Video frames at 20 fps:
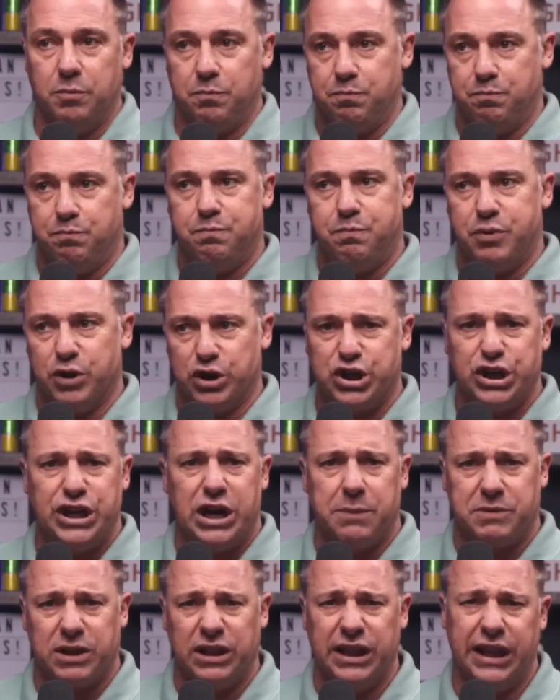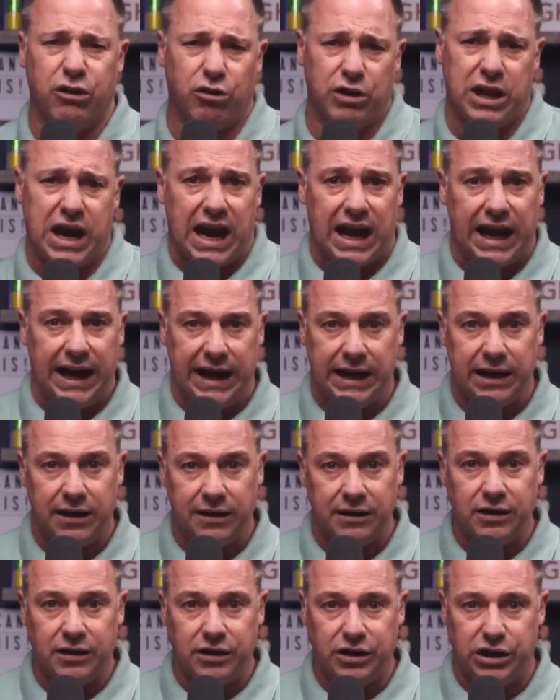pushing up the little guy,
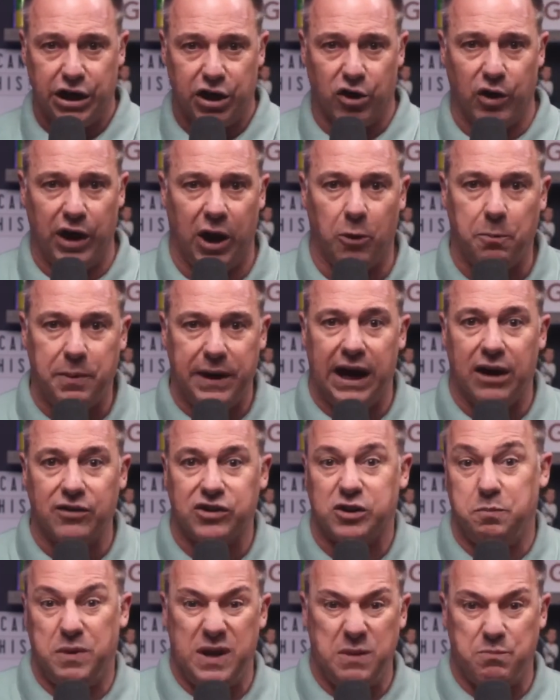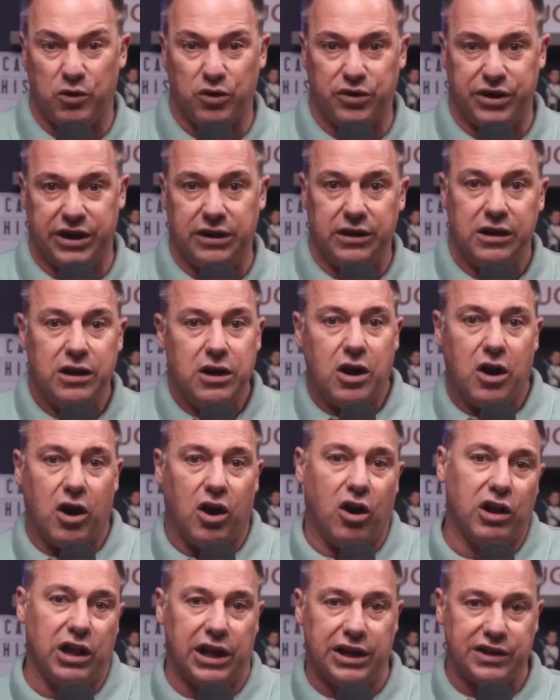helping out the people that
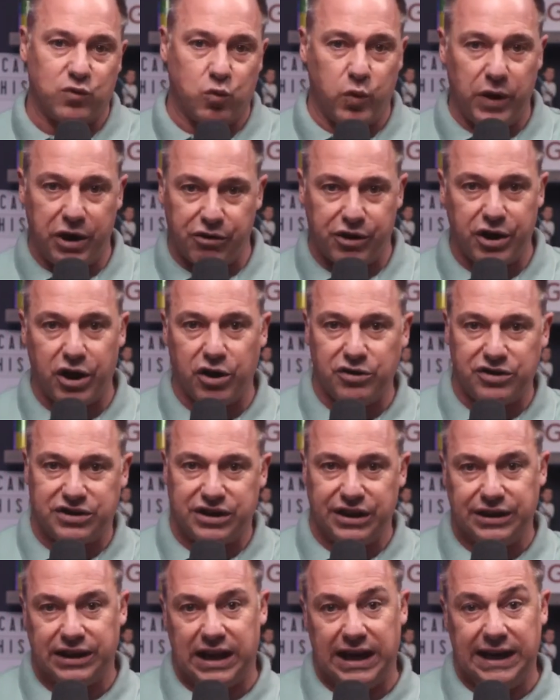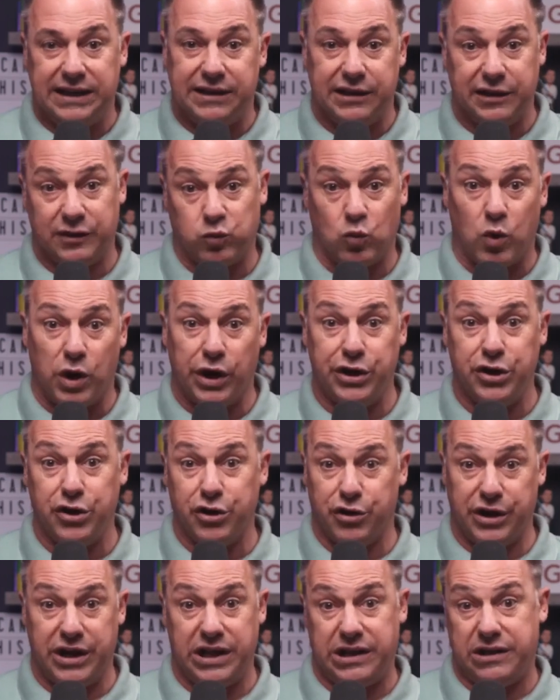all us weirdos that like this one
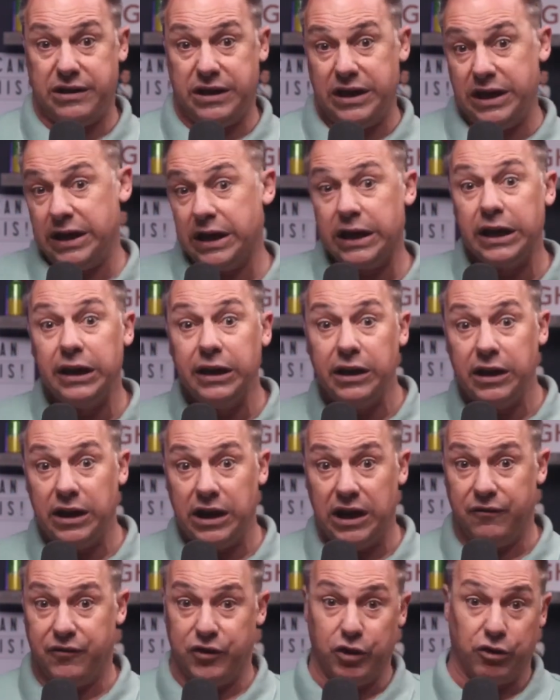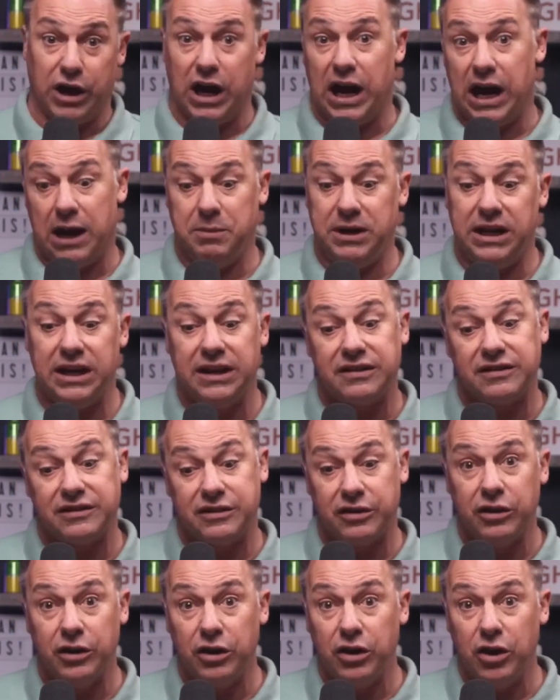nerdy thing, if you're a hobbyist
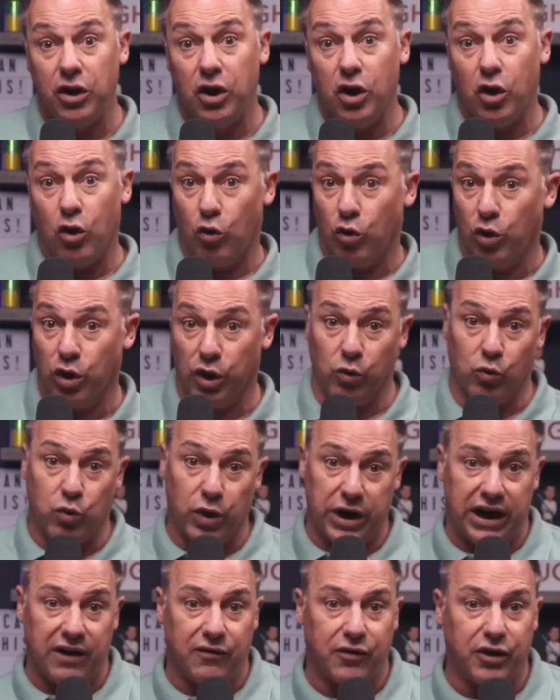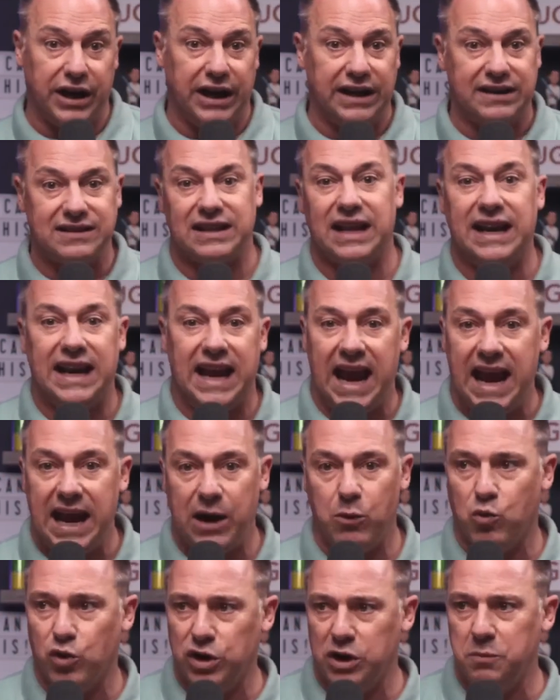or whatever, it's like, hey,
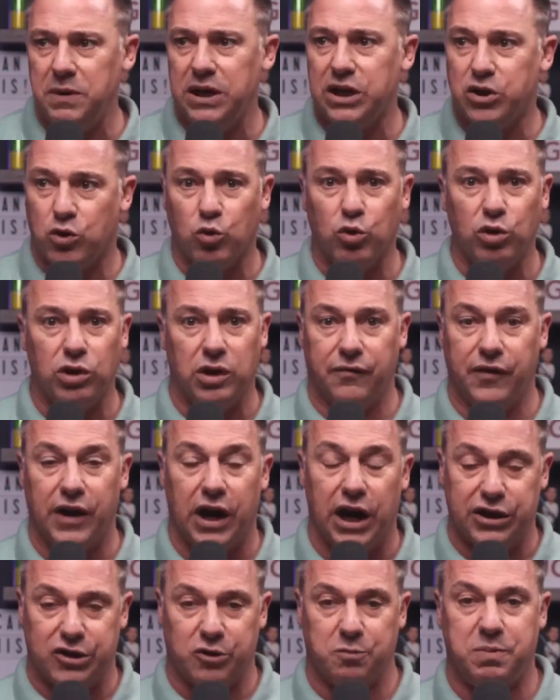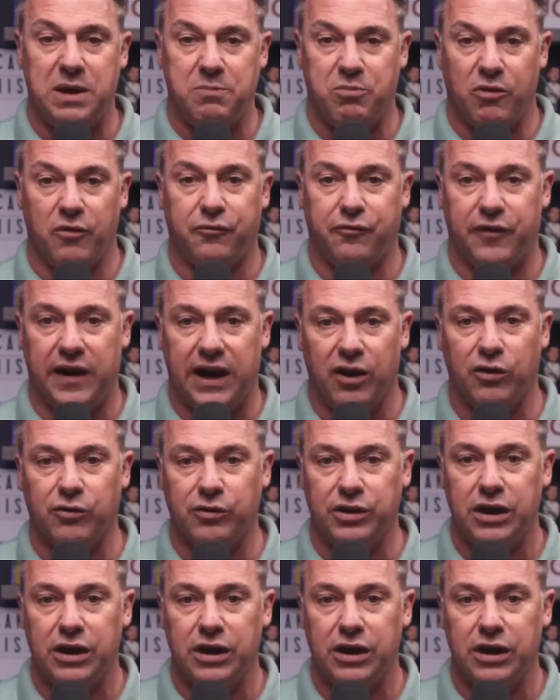wouldn't it be cool if other people found